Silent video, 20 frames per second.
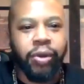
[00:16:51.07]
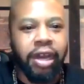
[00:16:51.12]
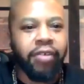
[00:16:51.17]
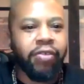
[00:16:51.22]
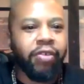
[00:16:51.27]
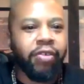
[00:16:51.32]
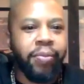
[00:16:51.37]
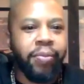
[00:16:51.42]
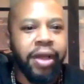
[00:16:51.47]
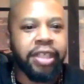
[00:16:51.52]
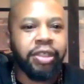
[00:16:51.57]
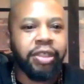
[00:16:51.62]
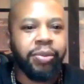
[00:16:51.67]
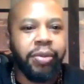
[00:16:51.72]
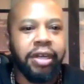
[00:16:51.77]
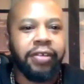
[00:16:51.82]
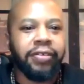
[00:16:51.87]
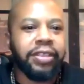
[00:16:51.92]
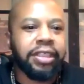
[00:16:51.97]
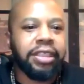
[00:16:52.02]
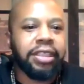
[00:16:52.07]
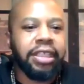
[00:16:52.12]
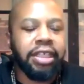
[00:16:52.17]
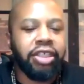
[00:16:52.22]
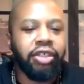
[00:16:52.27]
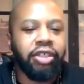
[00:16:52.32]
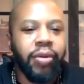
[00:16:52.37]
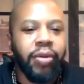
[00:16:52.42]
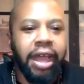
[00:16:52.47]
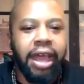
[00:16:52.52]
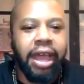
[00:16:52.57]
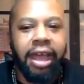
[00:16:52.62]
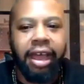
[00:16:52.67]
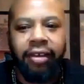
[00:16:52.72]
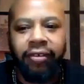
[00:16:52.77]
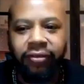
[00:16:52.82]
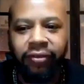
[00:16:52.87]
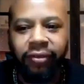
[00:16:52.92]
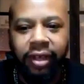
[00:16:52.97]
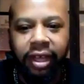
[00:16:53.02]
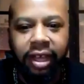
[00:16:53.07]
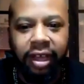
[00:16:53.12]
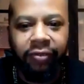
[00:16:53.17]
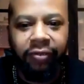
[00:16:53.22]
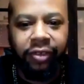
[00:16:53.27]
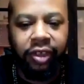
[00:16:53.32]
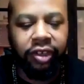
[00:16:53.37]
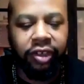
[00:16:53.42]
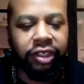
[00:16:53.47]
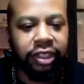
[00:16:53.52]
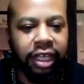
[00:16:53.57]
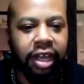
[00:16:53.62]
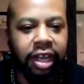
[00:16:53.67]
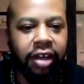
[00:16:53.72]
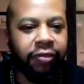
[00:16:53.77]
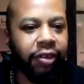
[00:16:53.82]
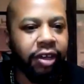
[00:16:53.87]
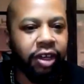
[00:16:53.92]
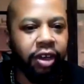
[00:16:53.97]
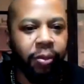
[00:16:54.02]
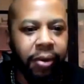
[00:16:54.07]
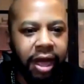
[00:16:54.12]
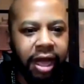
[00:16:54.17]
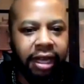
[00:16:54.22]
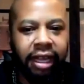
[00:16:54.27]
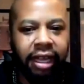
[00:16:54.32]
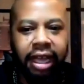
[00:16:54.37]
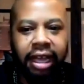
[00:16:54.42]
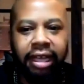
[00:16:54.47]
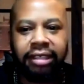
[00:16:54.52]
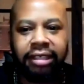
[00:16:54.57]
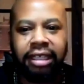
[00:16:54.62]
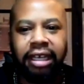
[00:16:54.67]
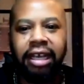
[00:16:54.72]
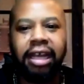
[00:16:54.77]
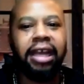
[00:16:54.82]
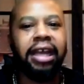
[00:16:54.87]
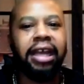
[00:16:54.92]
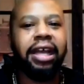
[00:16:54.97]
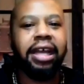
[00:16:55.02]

whatever measurement of success you have of yourself and your podcast,